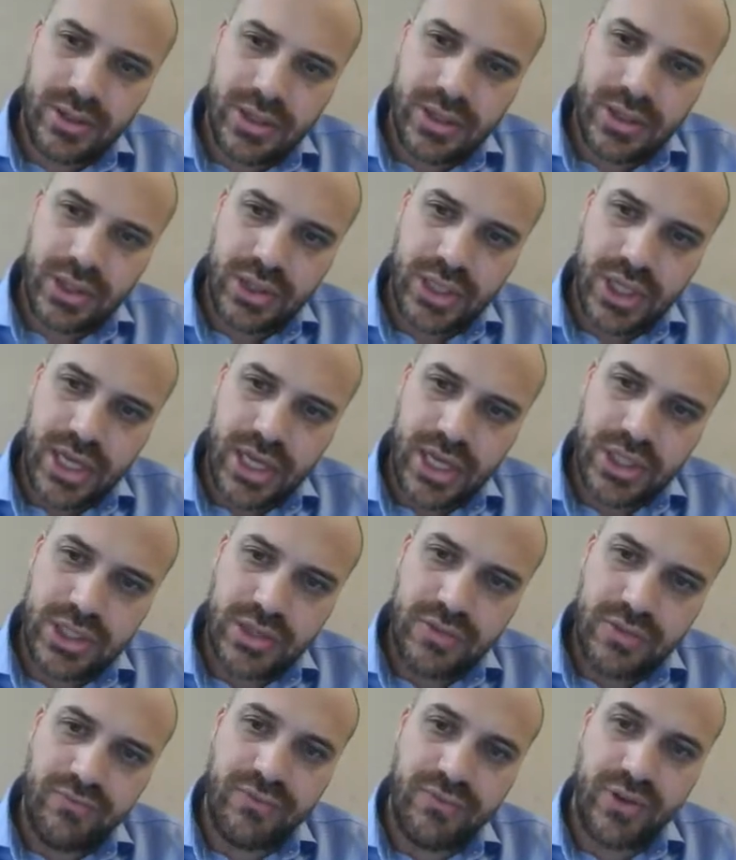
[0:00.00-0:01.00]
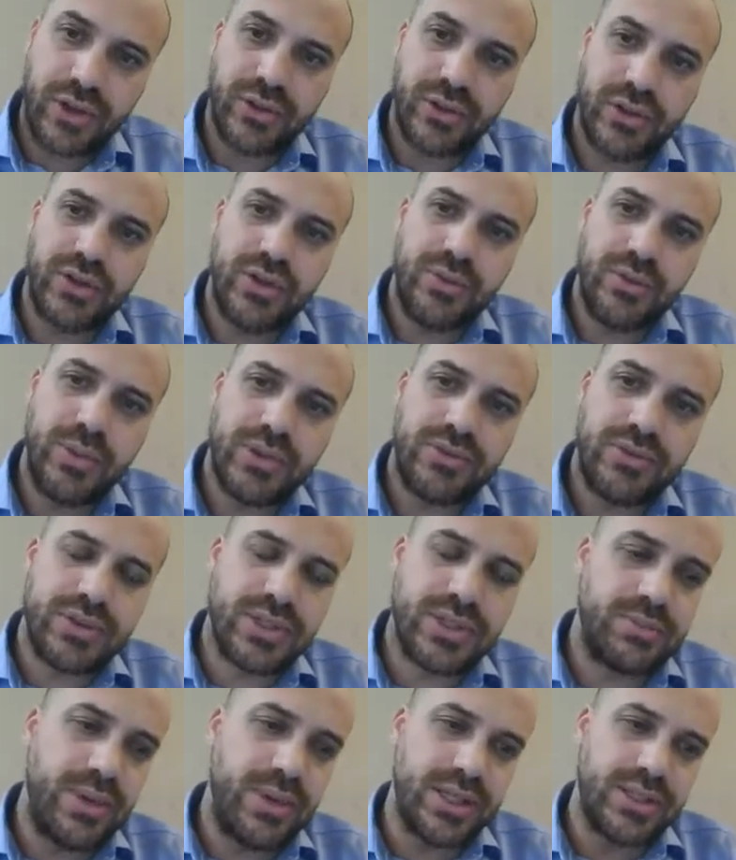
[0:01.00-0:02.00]
the change in volume with
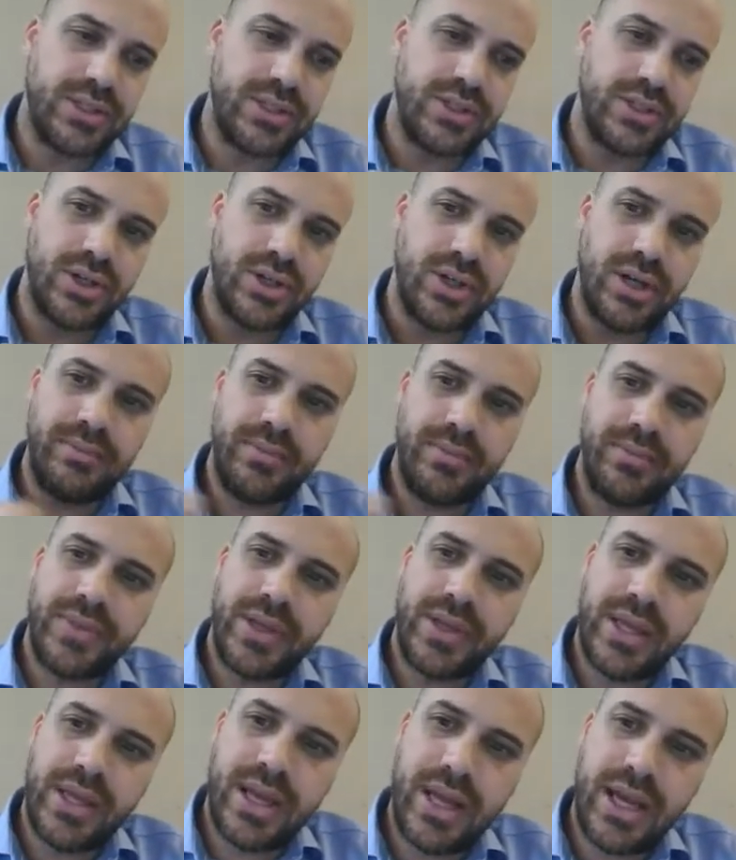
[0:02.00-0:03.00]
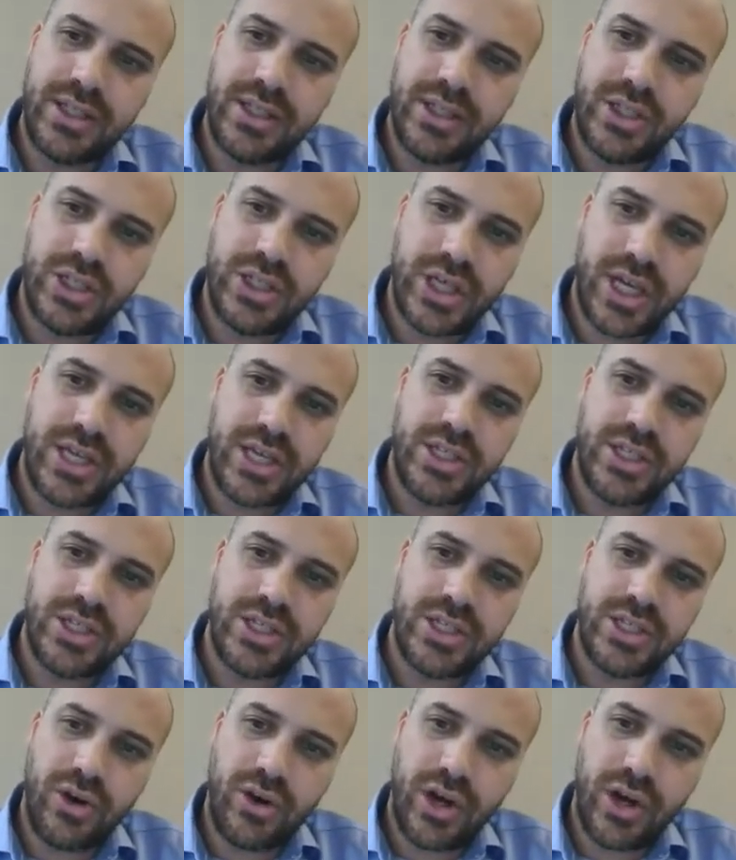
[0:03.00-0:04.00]
respect to time and the change
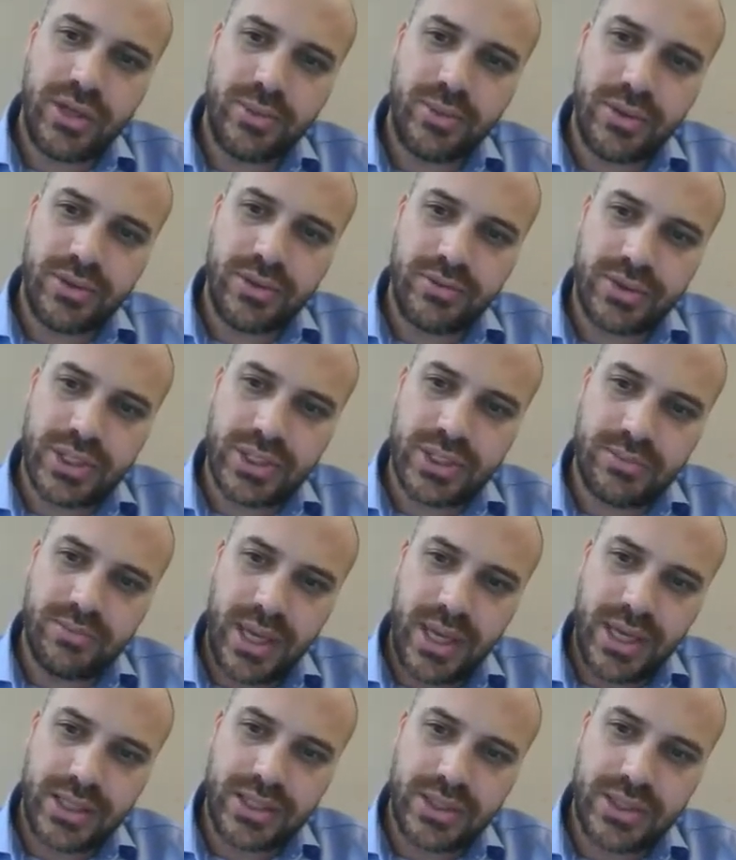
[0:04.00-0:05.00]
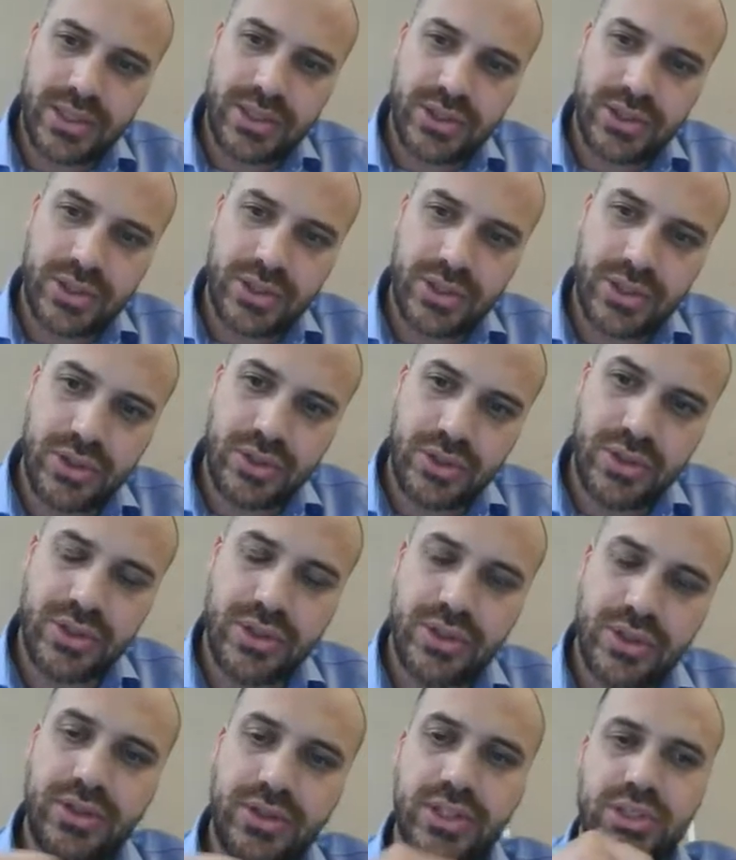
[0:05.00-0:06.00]
in height with respect to
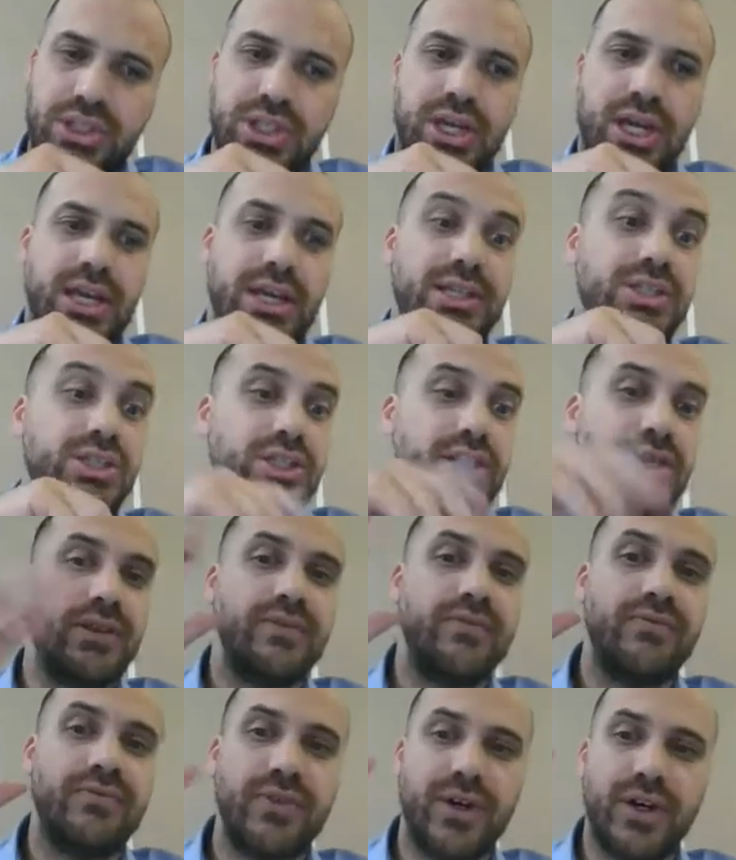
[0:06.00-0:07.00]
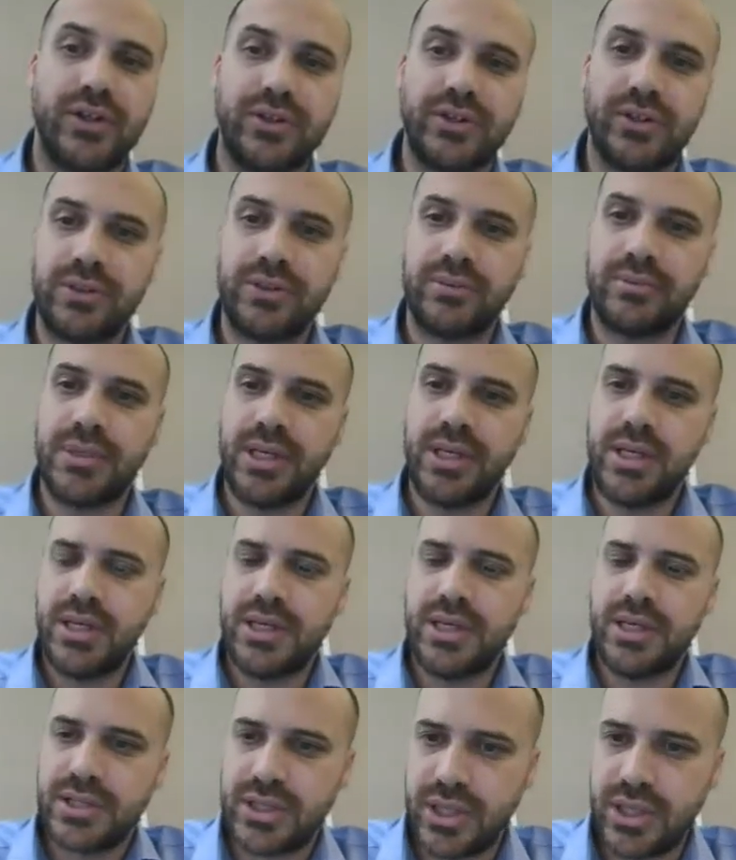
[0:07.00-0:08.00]
the change in volume.
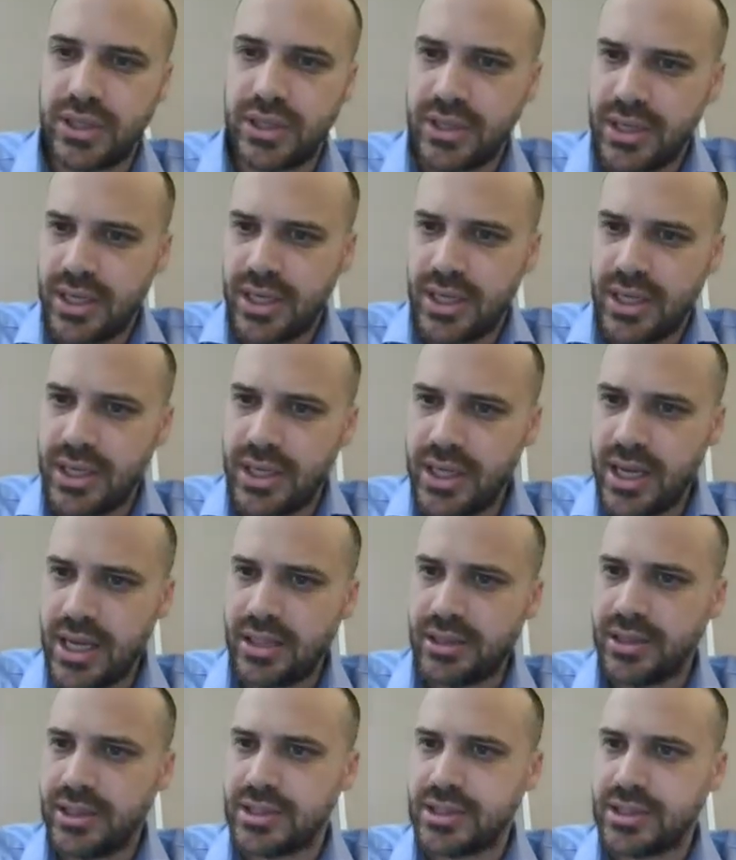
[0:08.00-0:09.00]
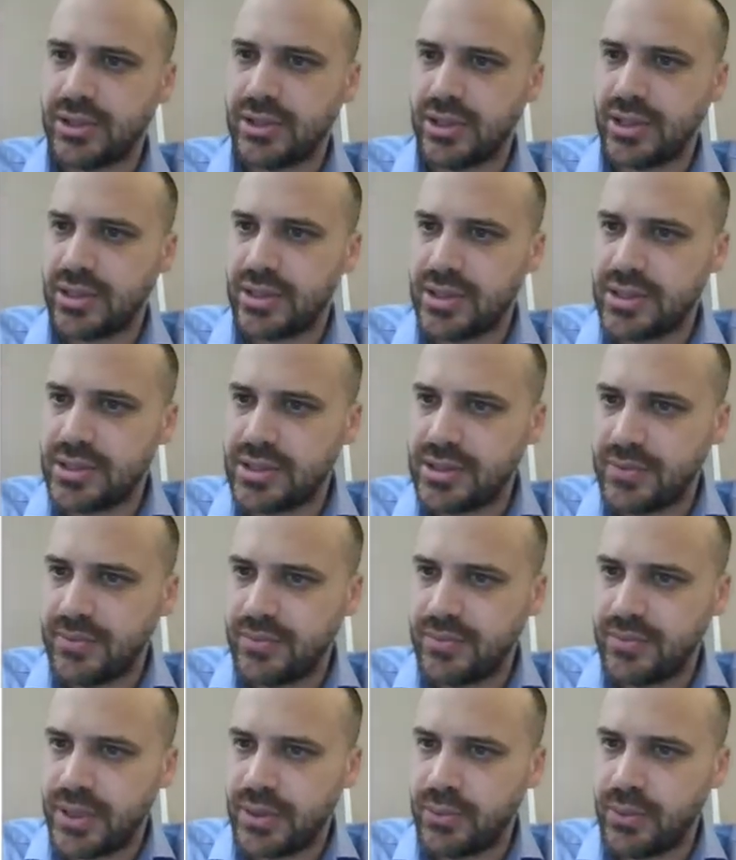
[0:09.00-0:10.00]
So now let's look at this.
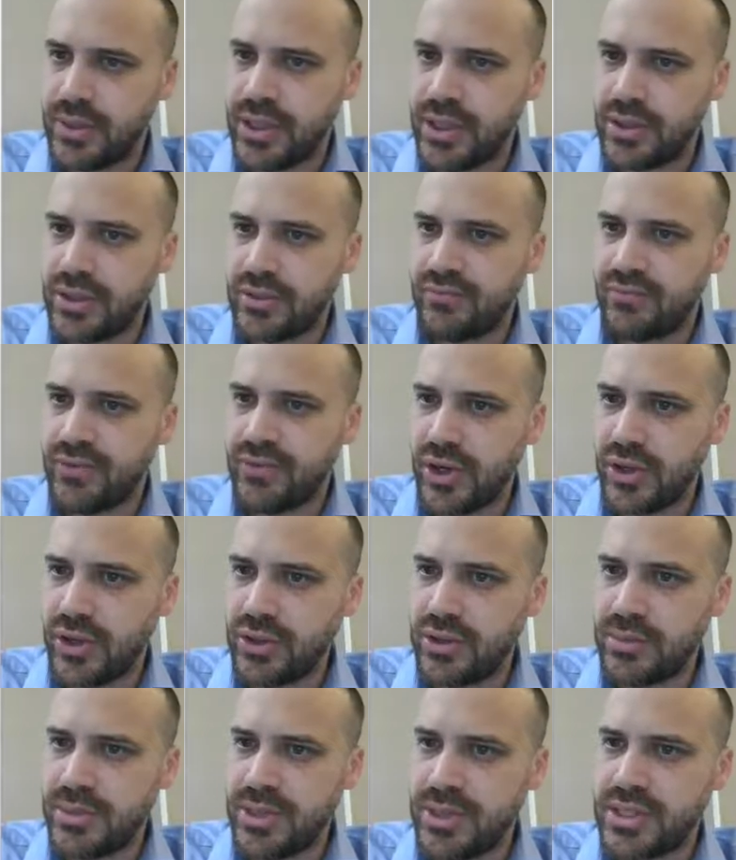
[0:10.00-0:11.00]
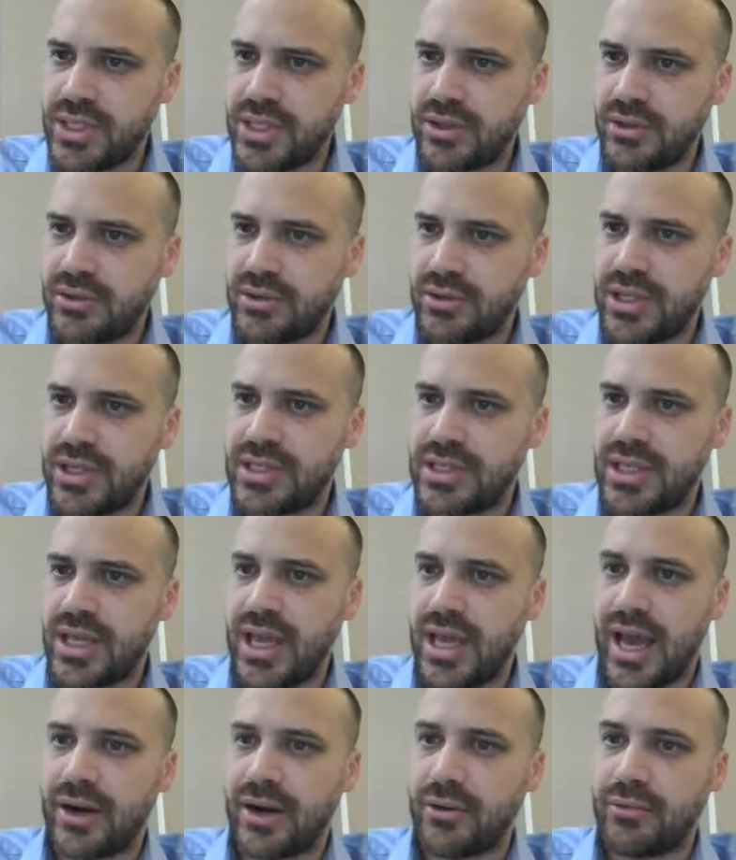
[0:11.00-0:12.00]
We know that volume is
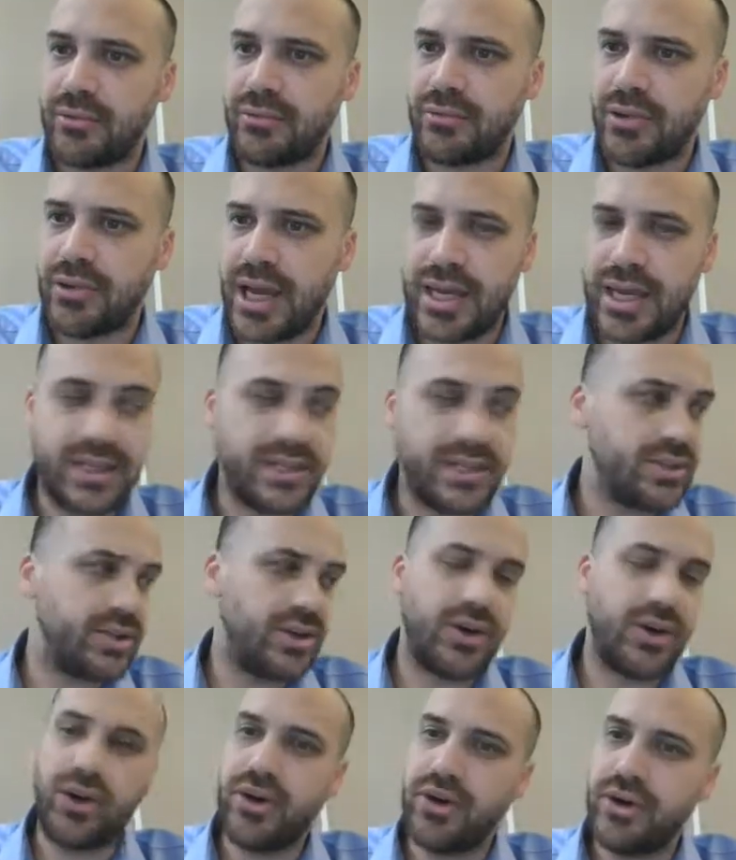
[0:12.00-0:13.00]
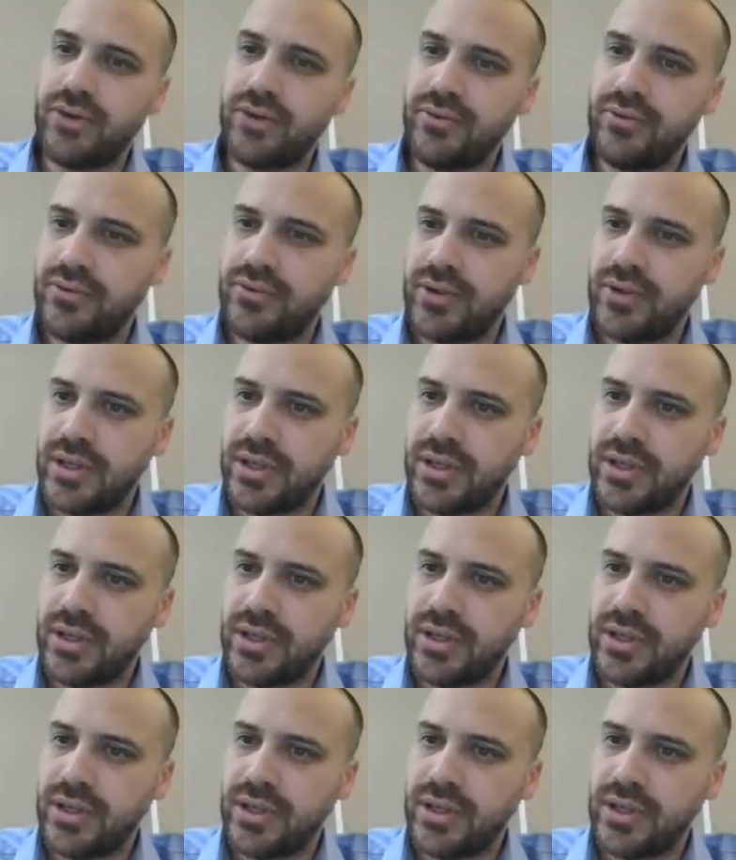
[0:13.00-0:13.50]
increasing at a rate of